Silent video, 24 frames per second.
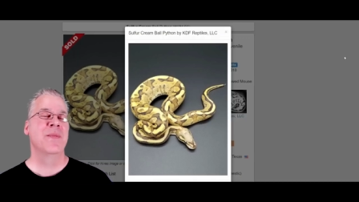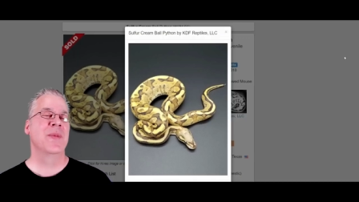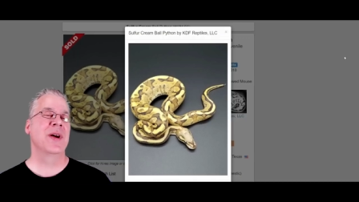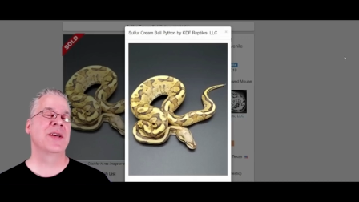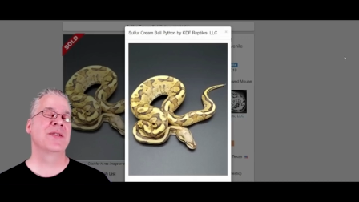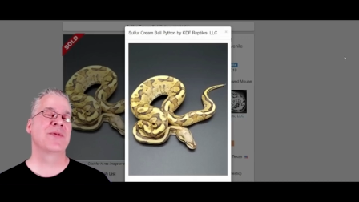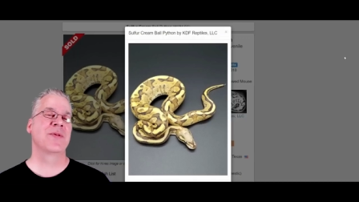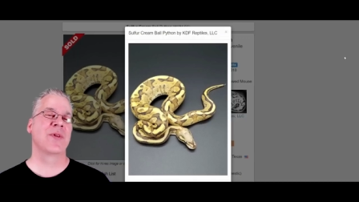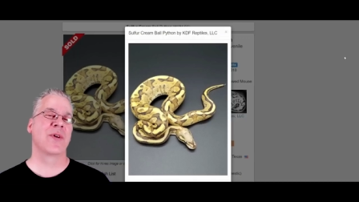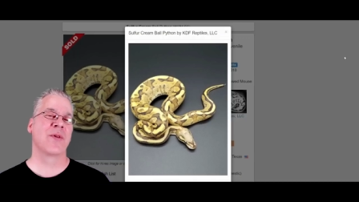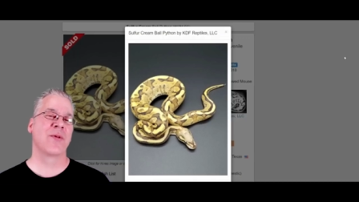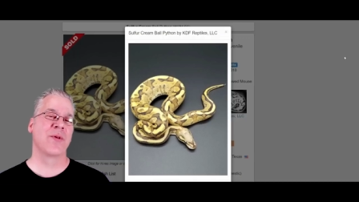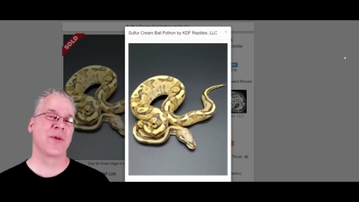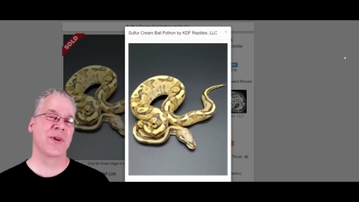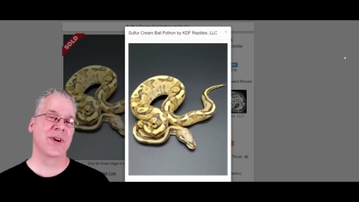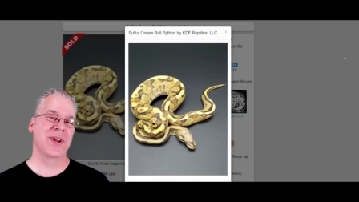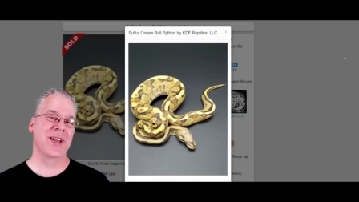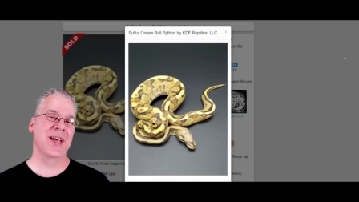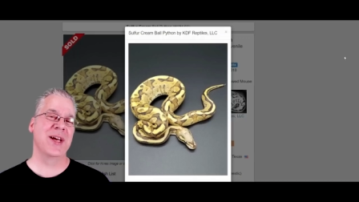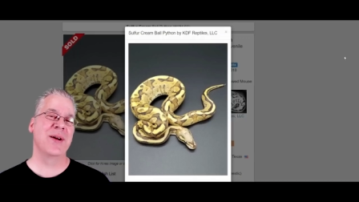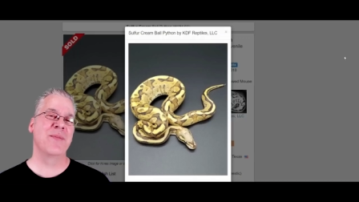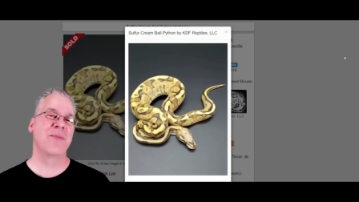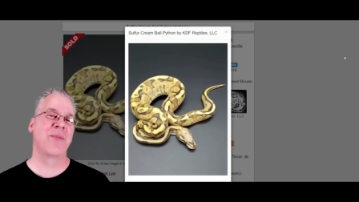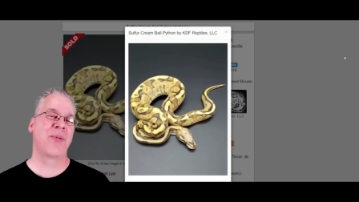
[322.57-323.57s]
Makes for a
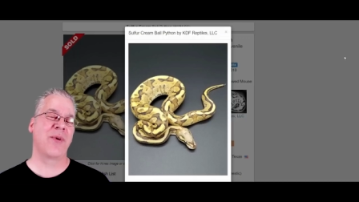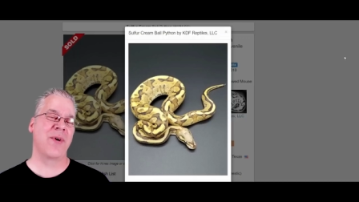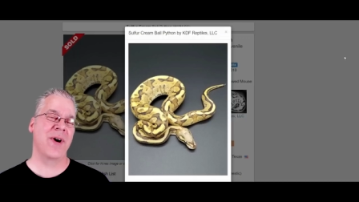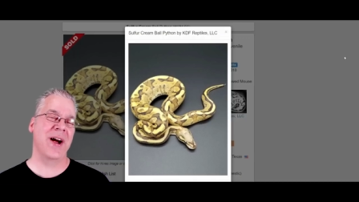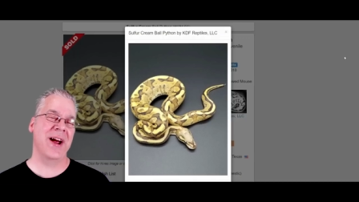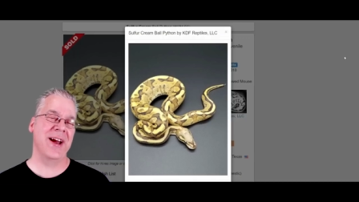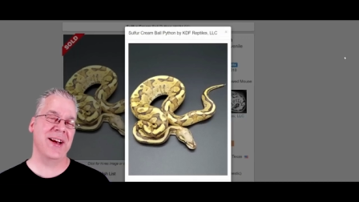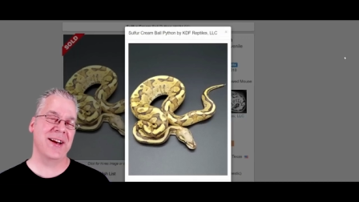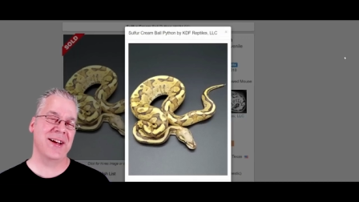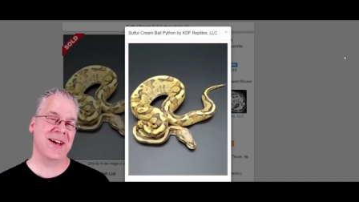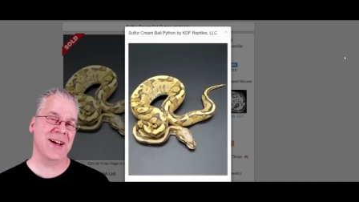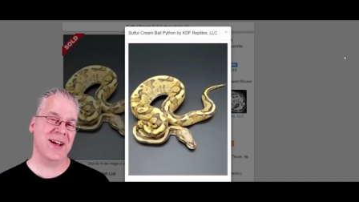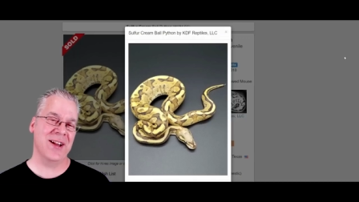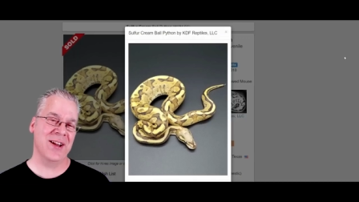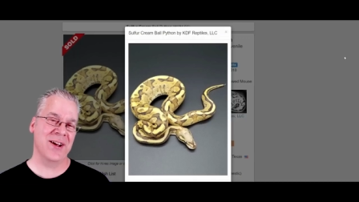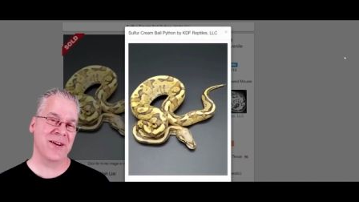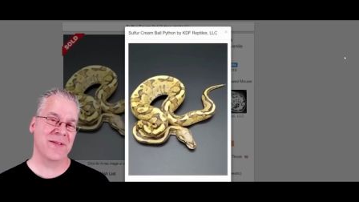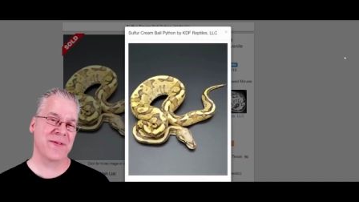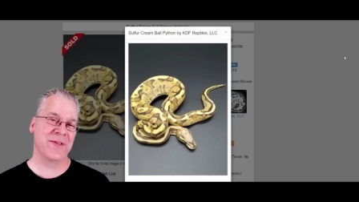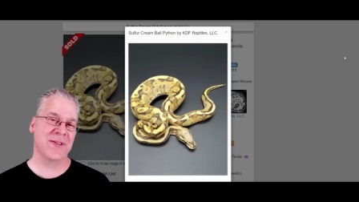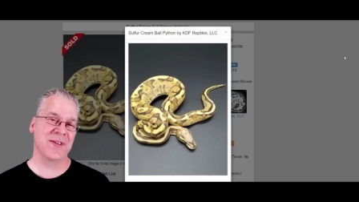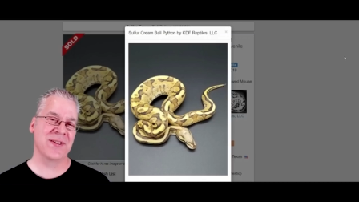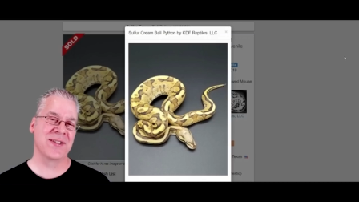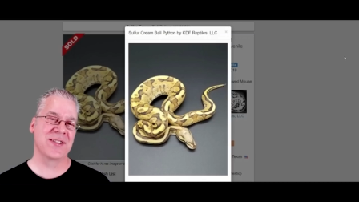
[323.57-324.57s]
really bright,
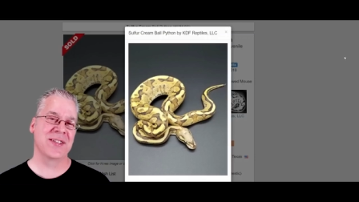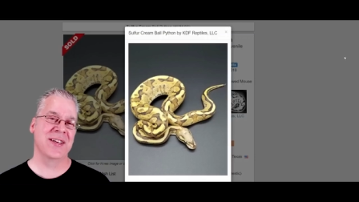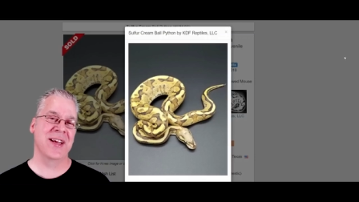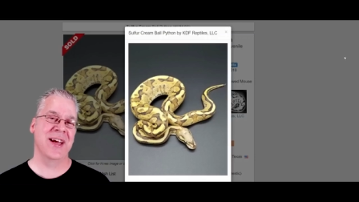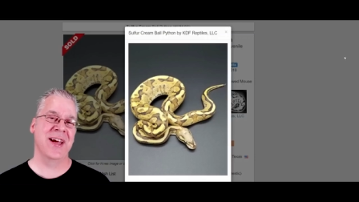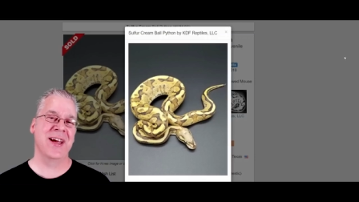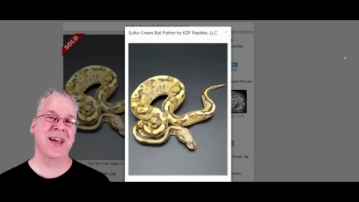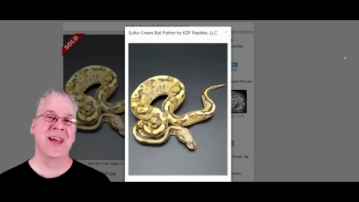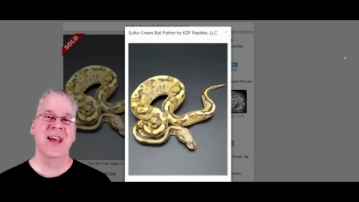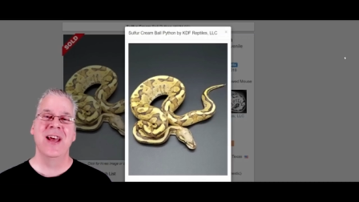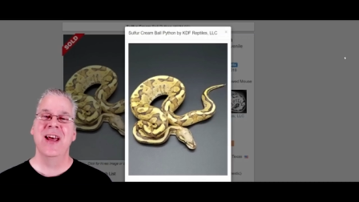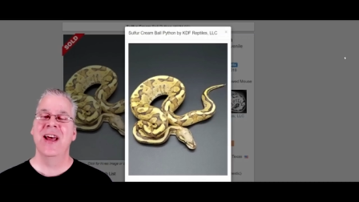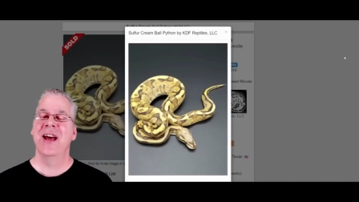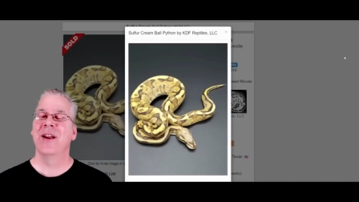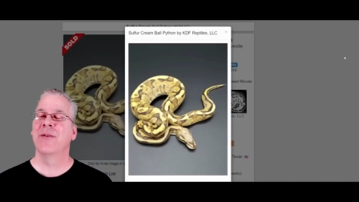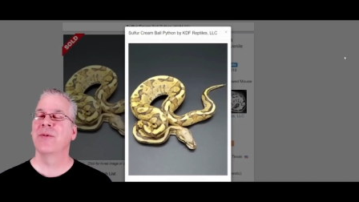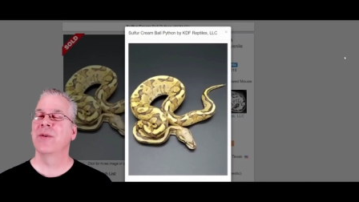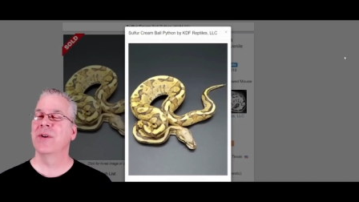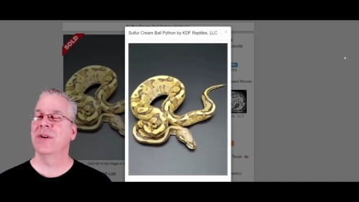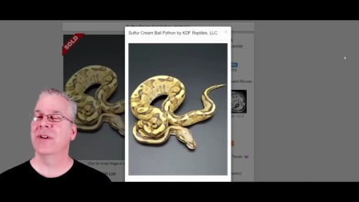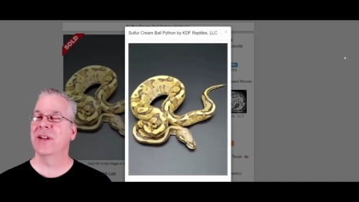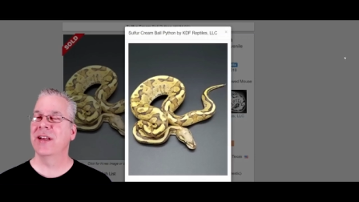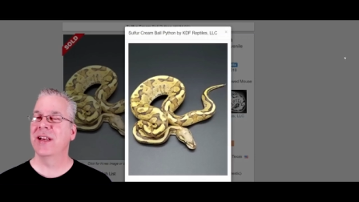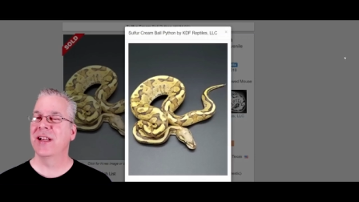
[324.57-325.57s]
colorful snake and
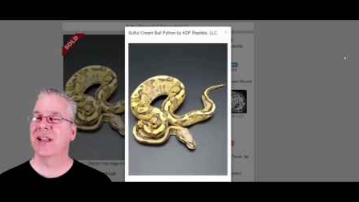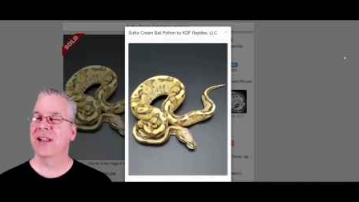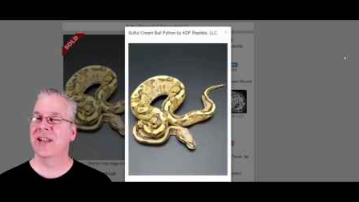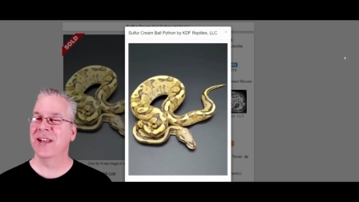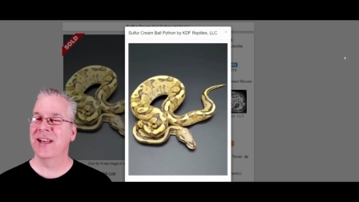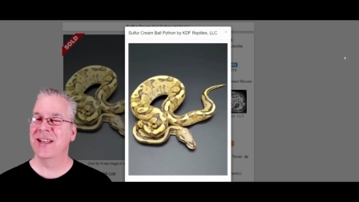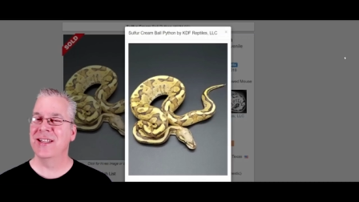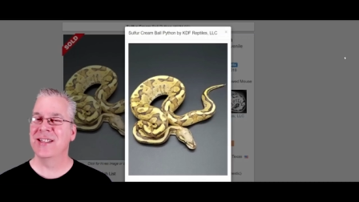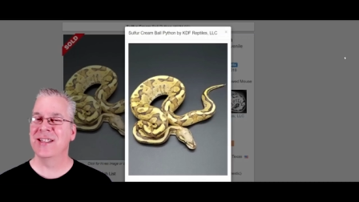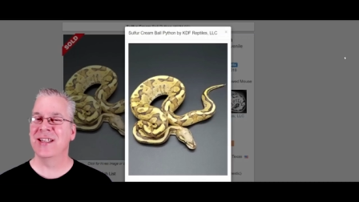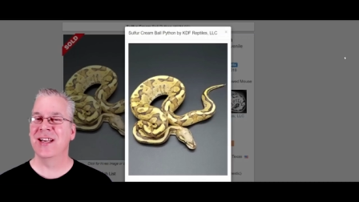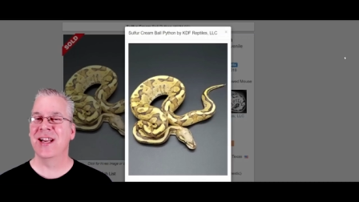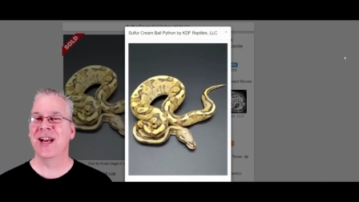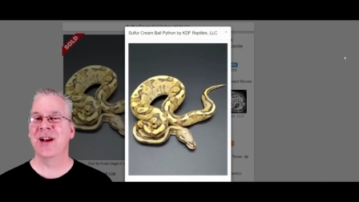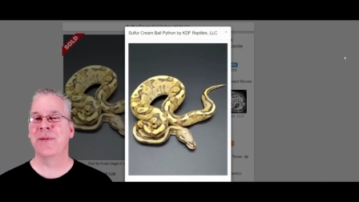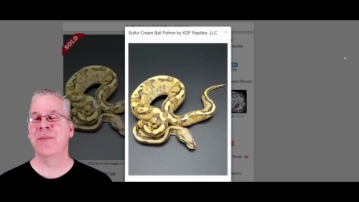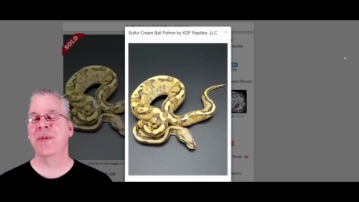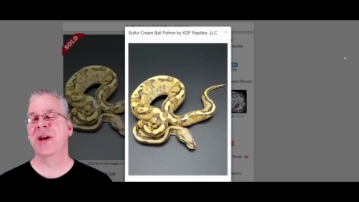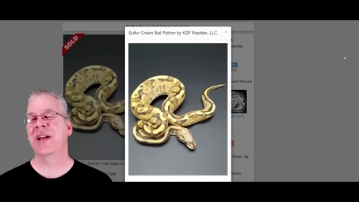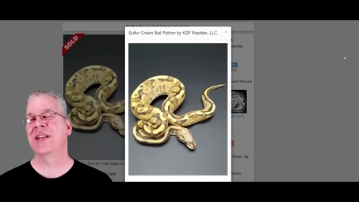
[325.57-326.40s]
really cleans it up,